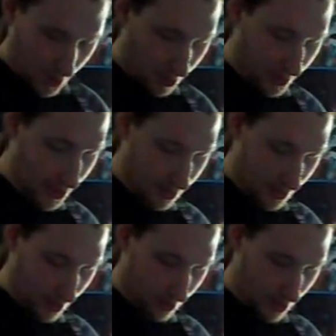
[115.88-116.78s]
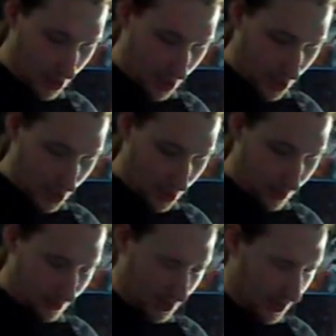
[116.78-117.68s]
up on this, so
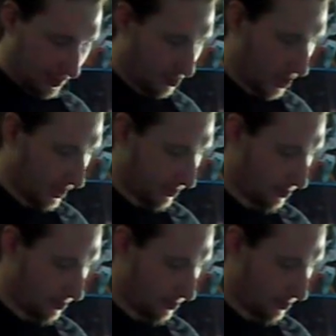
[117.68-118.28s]
I've put it